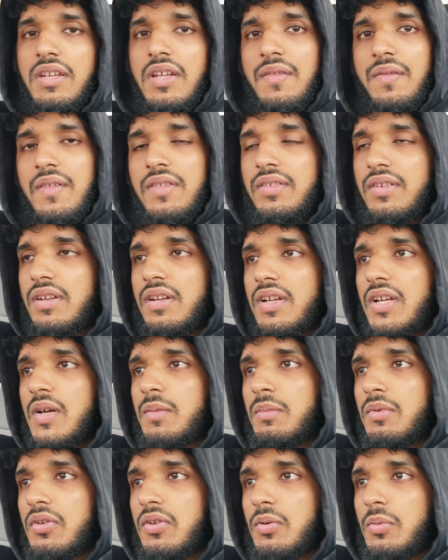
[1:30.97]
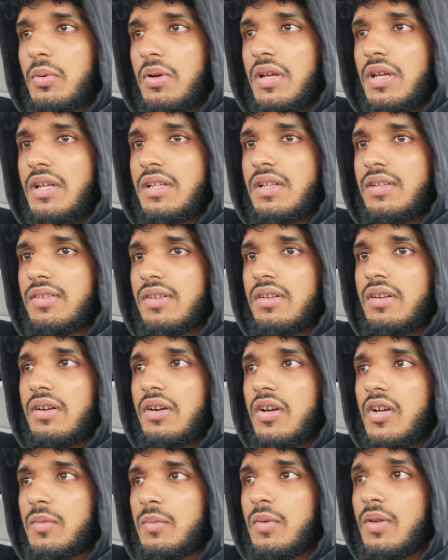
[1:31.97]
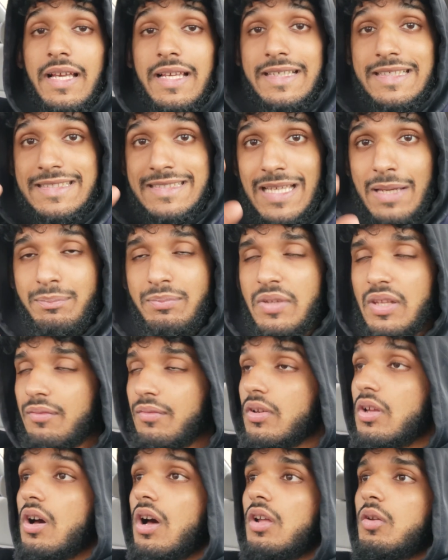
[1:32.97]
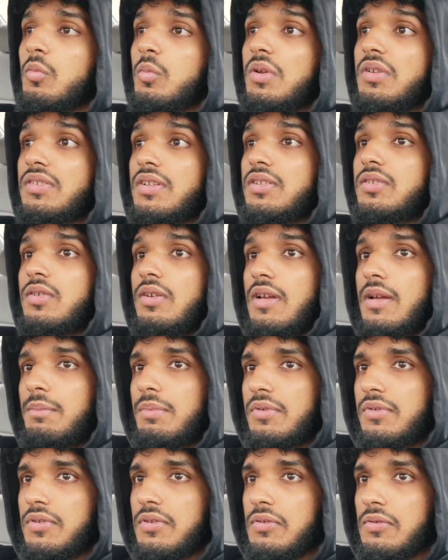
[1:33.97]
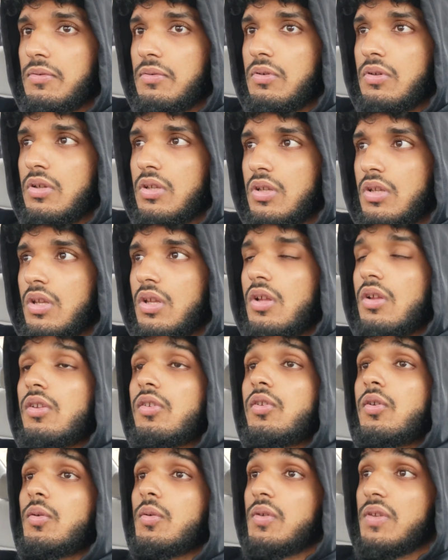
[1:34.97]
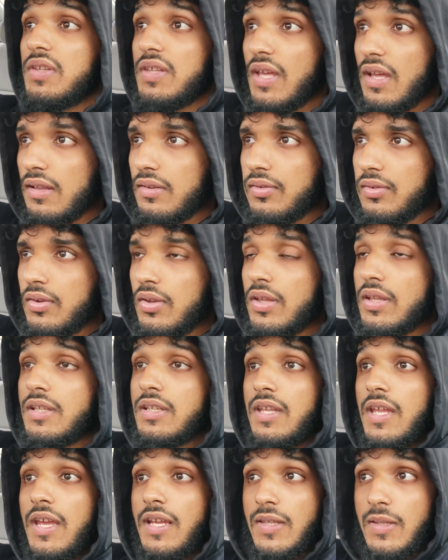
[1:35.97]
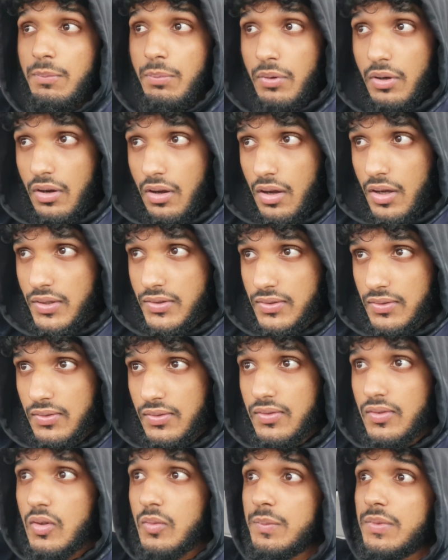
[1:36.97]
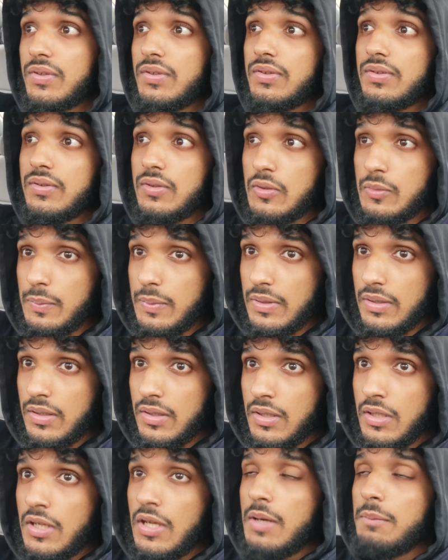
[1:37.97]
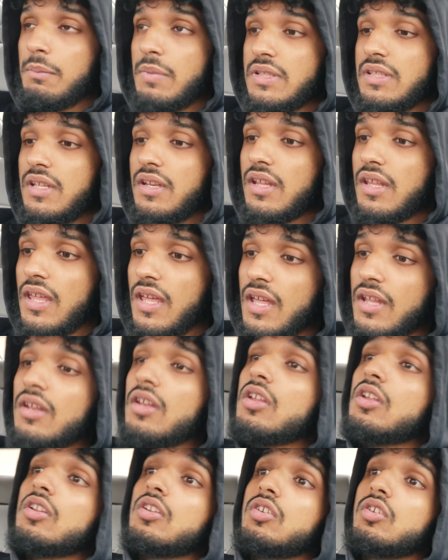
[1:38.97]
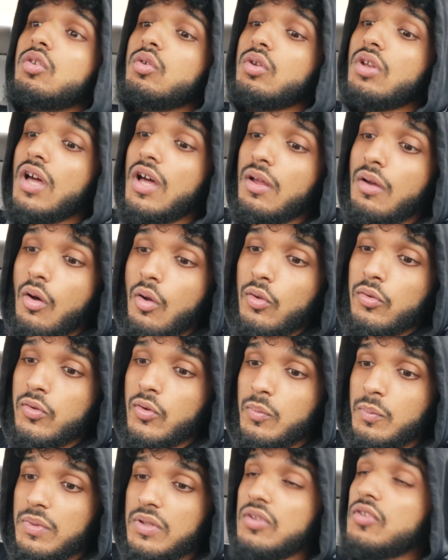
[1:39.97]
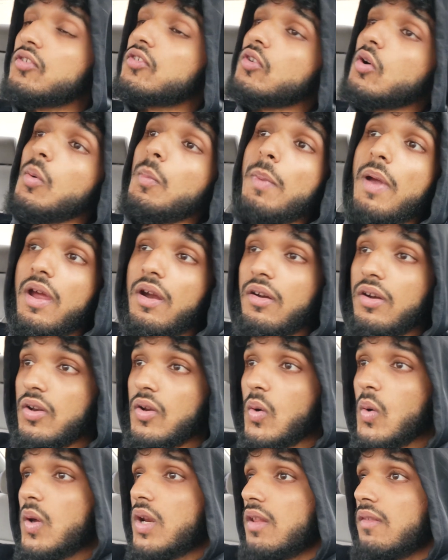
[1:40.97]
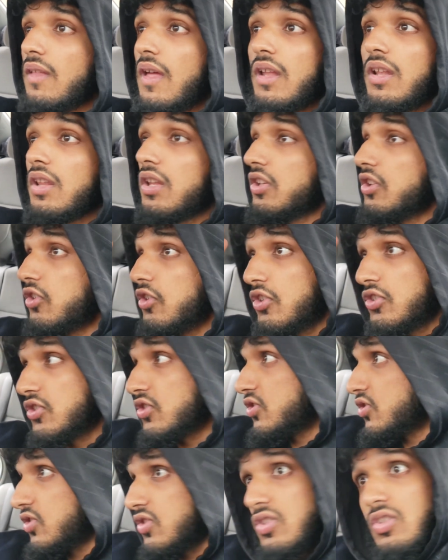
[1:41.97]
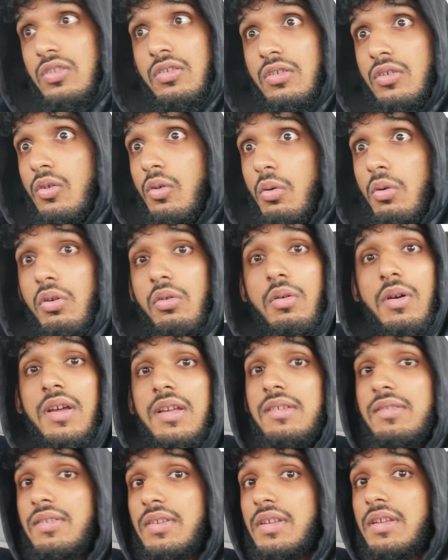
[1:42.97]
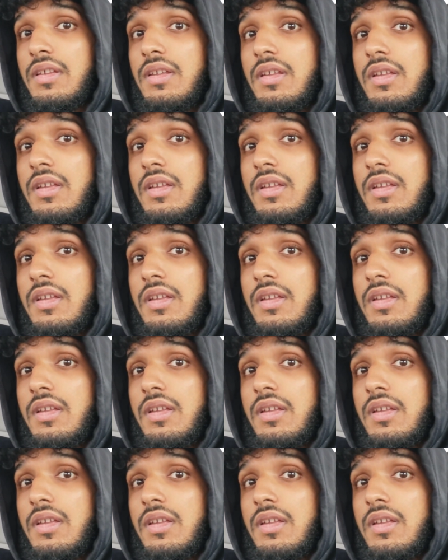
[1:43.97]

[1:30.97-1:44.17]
nothing's gonna come in your way that's gonna harm you except if God wills that to happen to you. So yes, take the precautions, don't be stupid. But then again, do not also be so paranoid in that, like, you're just going crazy.